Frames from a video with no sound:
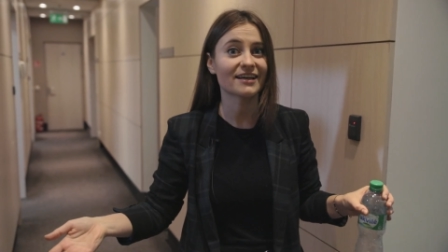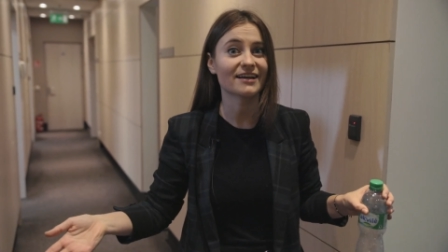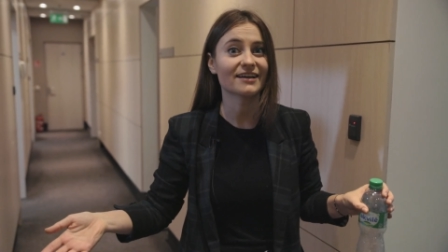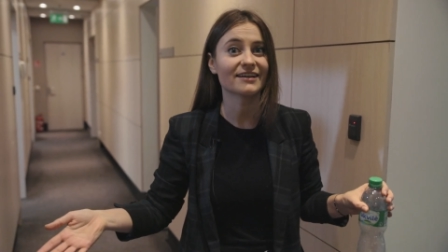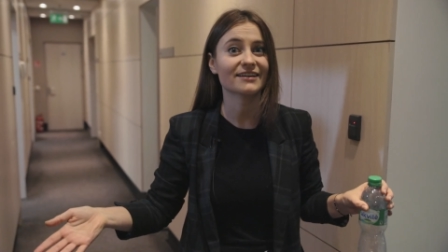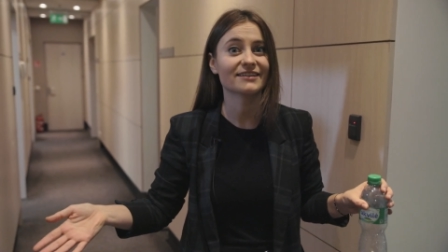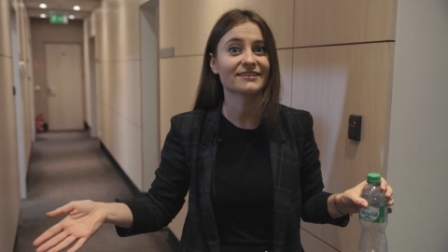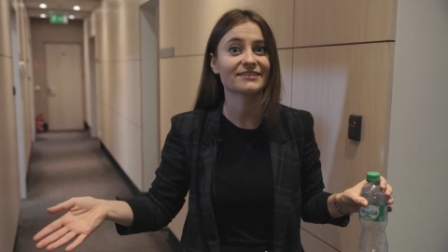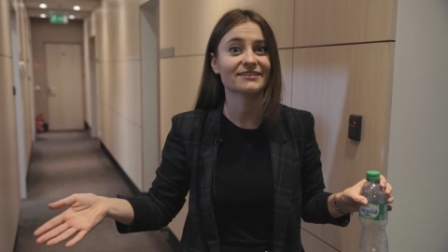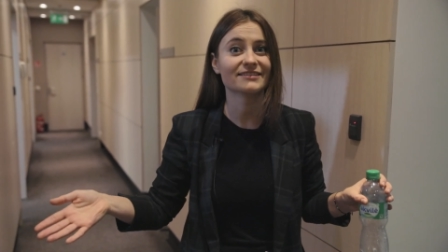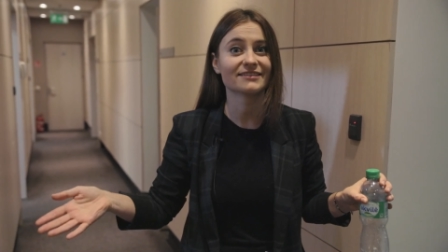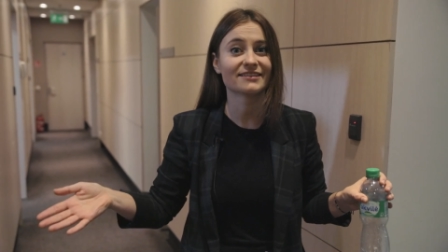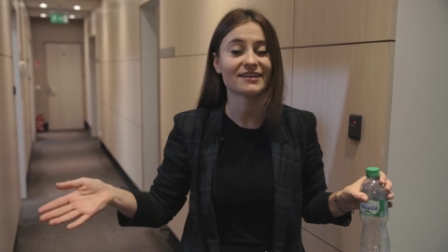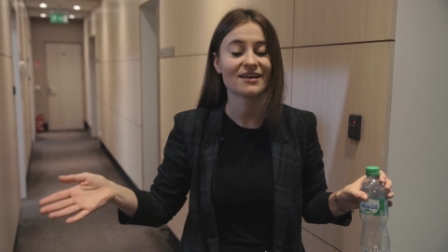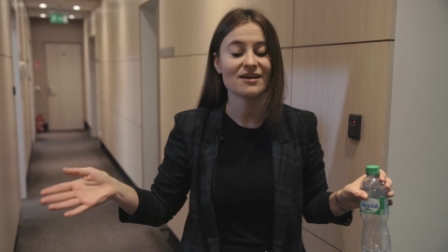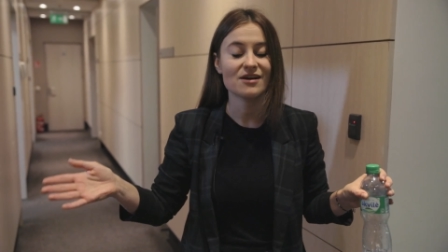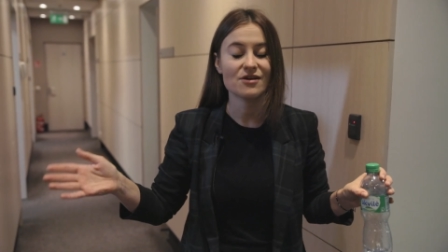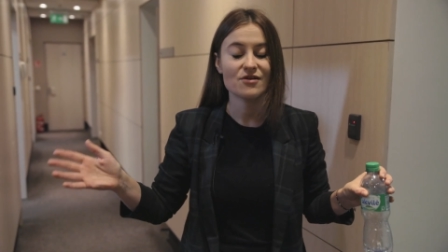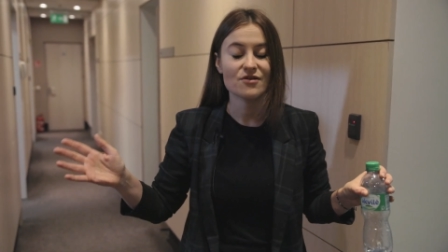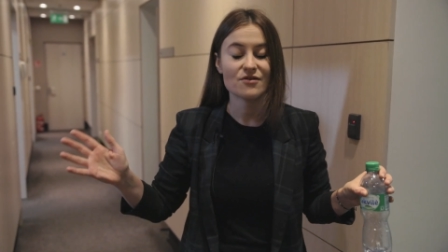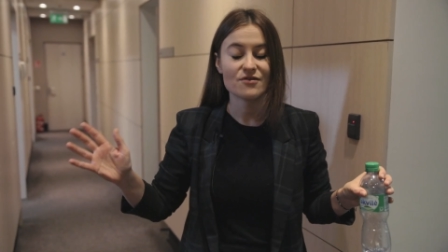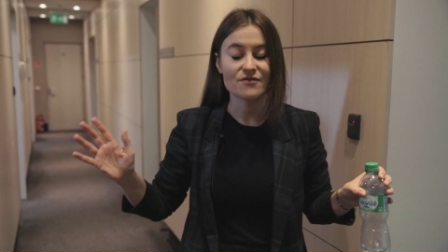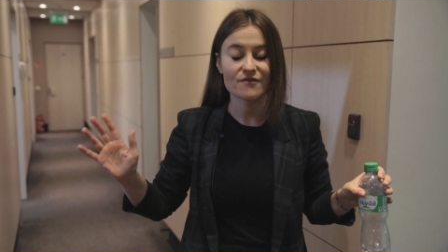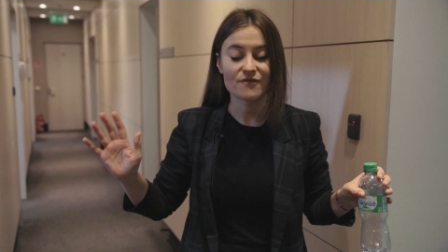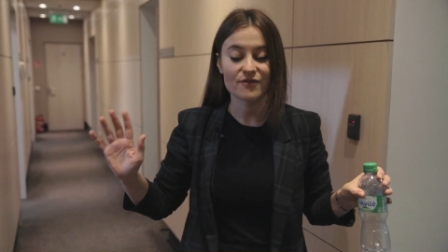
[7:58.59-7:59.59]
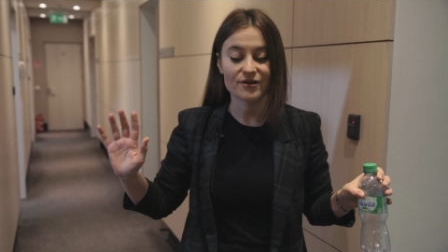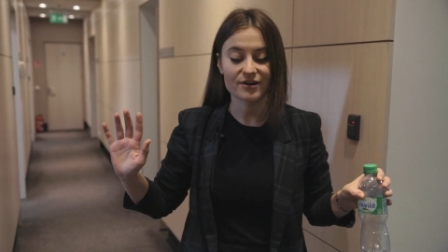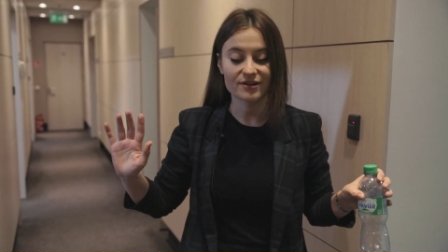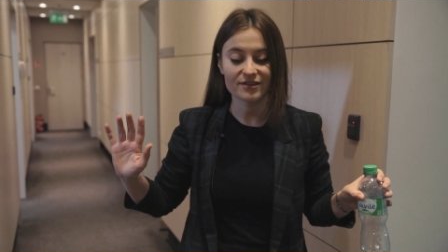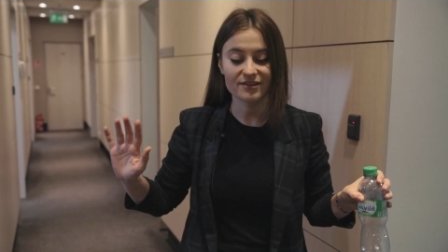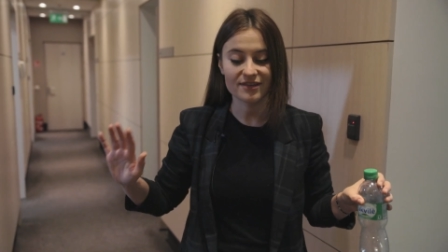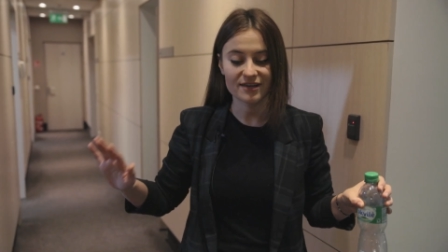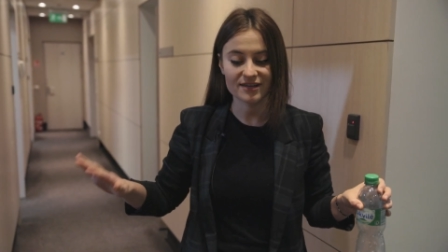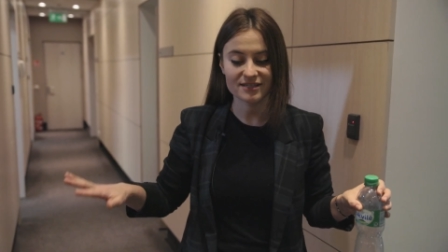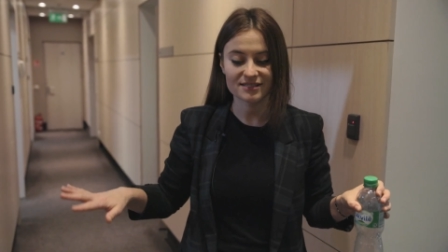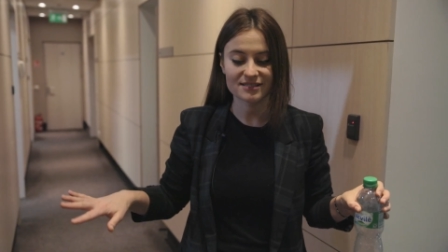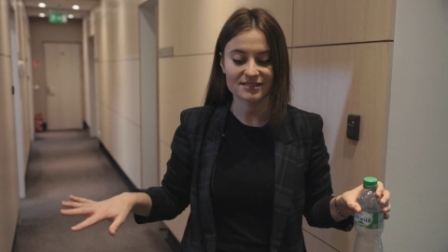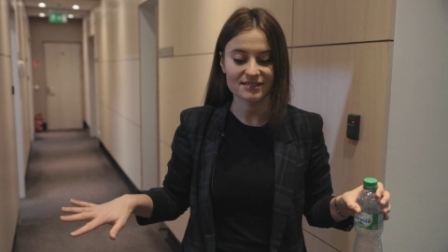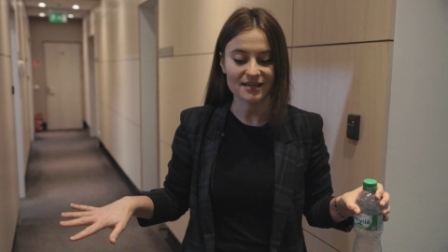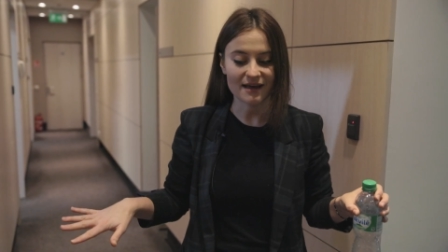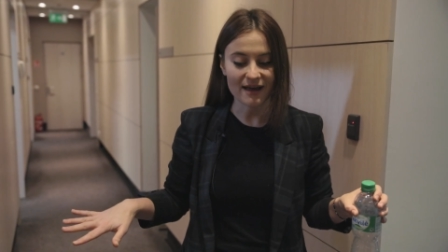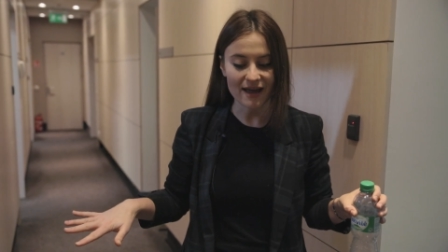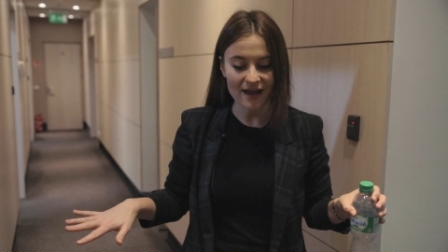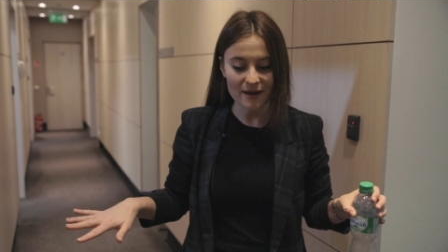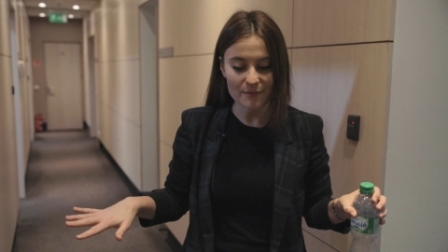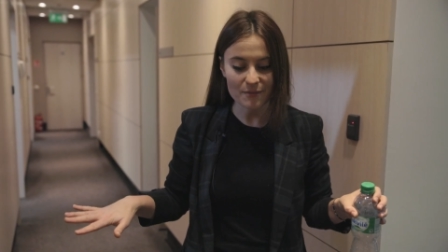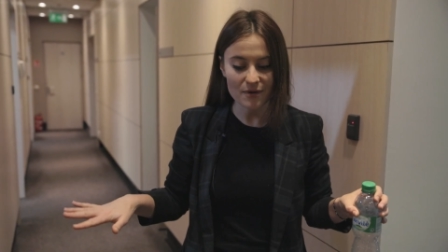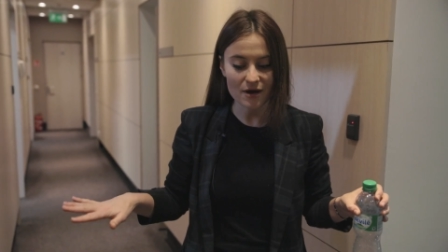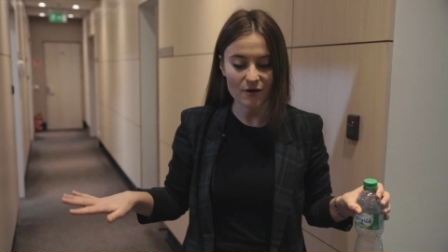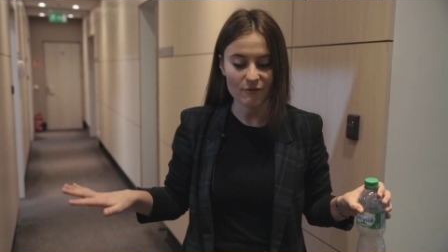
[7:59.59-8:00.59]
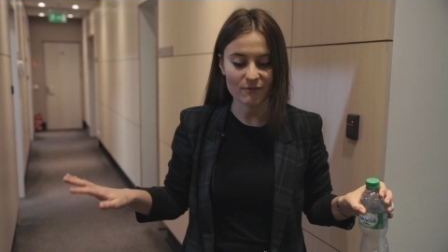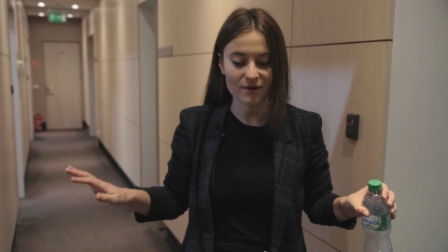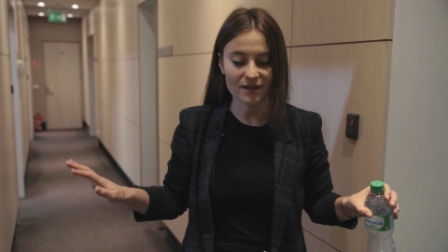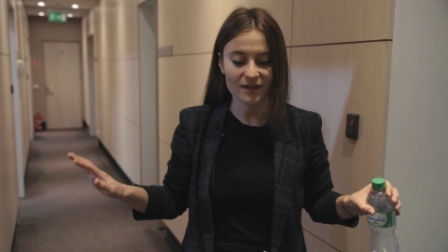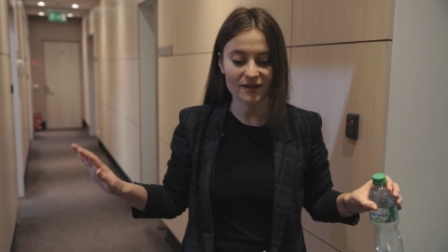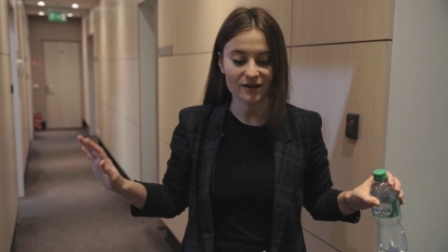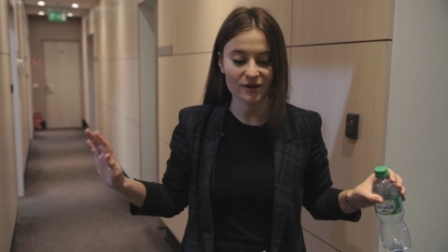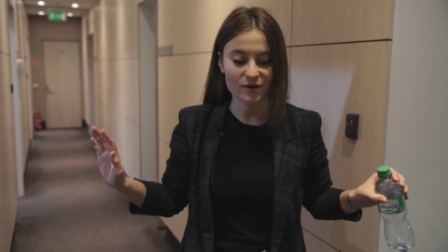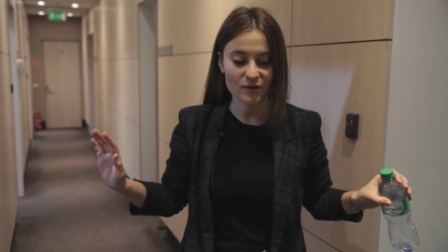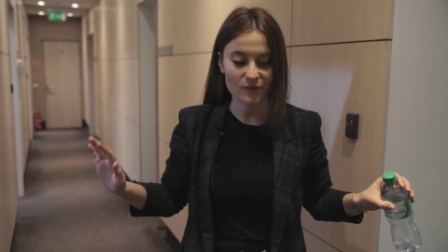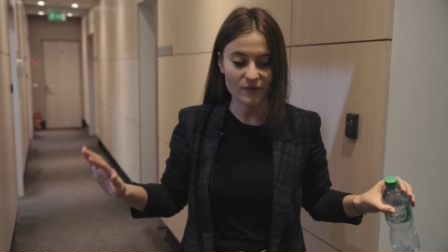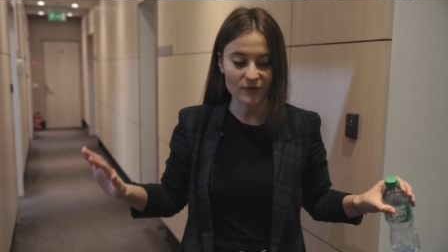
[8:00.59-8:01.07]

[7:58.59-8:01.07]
And for this time, I went like,